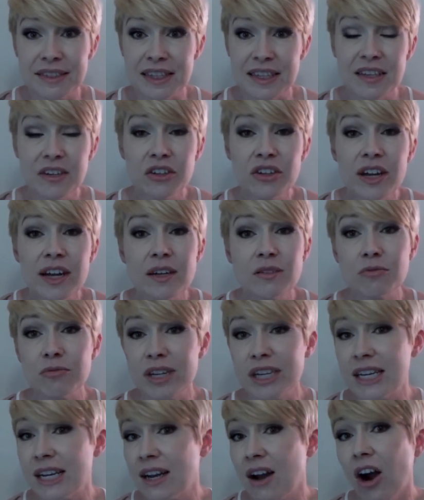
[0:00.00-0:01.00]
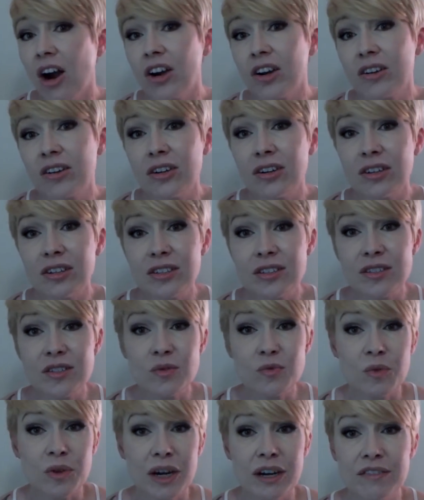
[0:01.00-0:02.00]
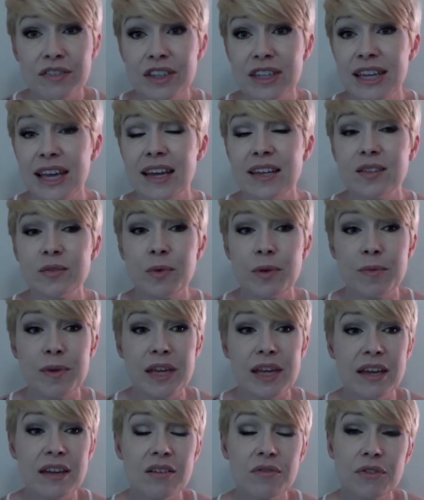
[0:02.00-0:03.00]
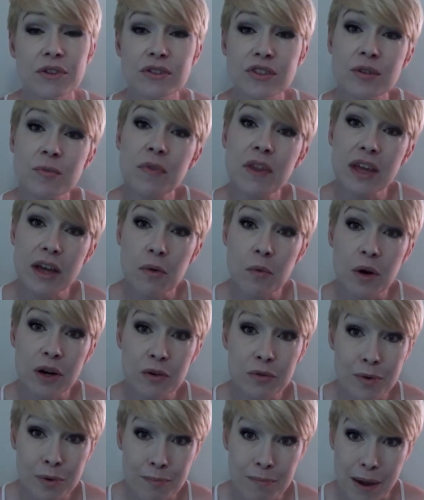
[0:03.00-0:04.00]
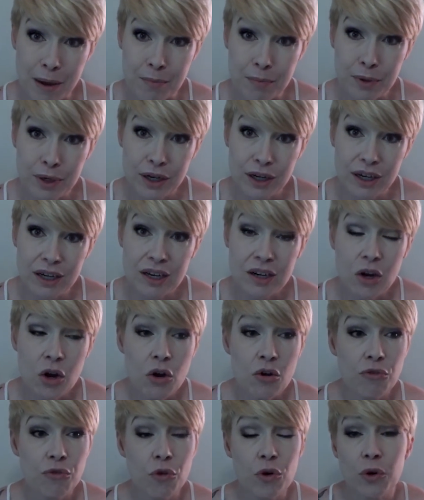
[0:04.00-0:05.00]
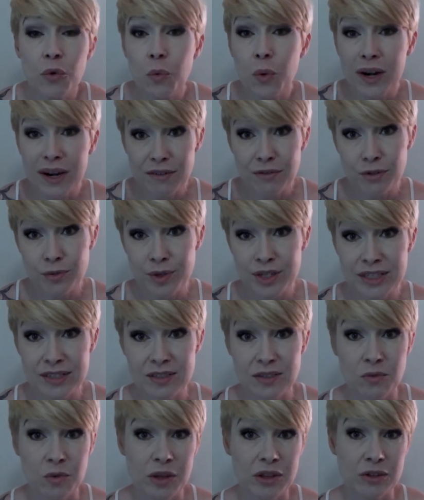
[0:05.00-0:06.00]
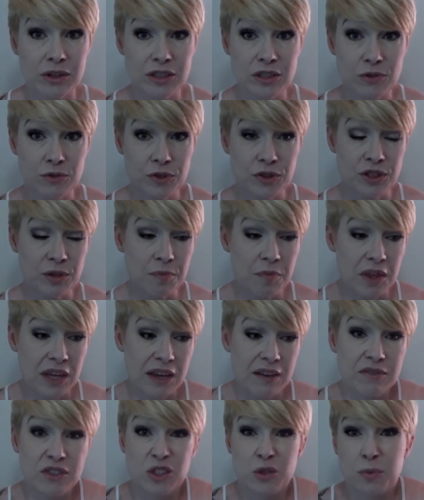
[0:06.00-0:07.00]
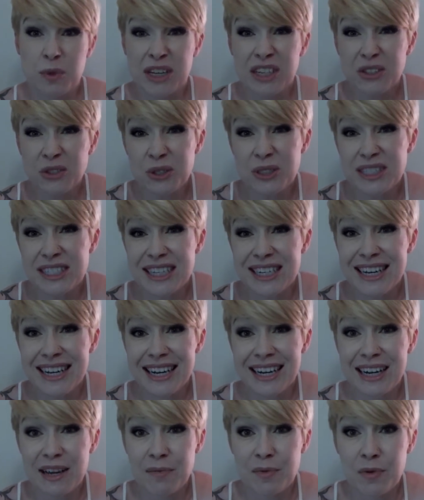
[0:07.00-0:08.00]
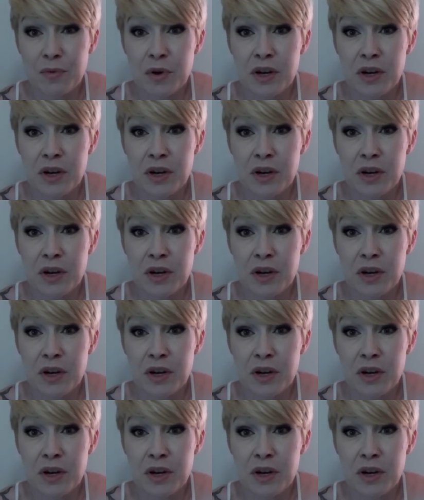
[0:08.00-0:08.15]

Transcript: the internet, reading articles, whatever the case may be, and if there's something I want to remember for whatever reason, whether it's for something I've just been interested in and I've been